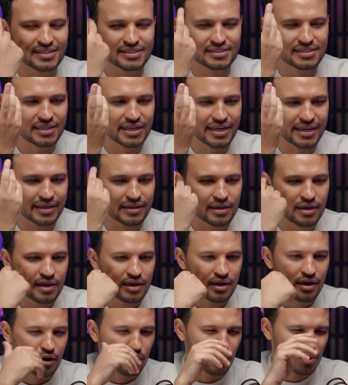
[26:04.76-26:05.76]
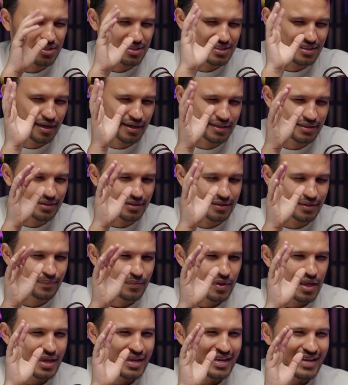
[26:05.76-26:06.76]
till today, and what's like
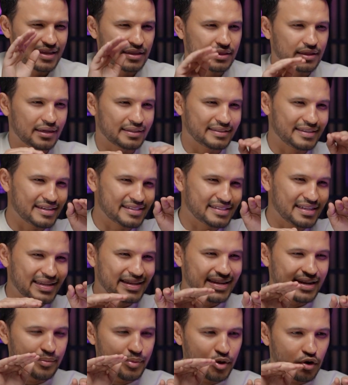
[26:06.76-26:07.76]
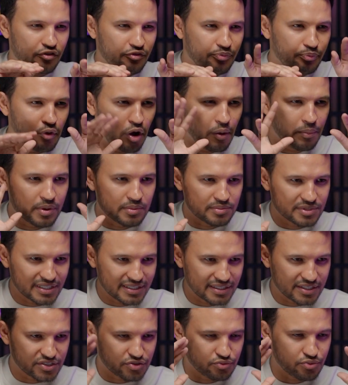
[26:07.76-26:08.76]
there's a little bit of
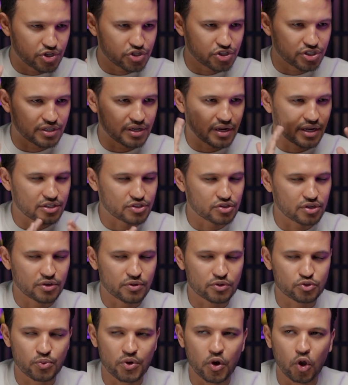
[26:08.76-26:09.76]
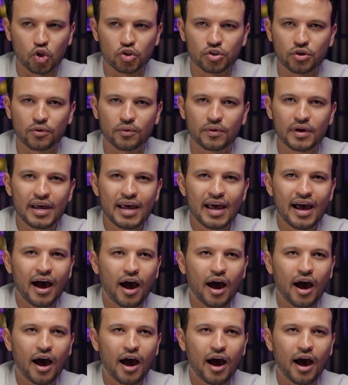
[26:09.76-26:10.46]
problems in this region, as we all know.